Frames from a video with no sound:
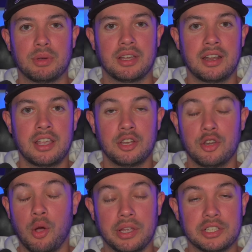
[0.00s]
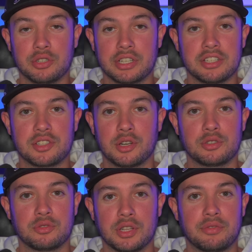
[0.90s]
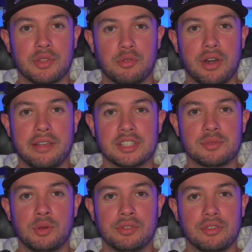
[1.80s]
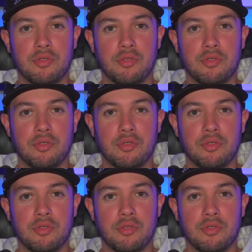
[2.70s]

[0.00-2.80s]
but no injury concerns really for the Ravens moving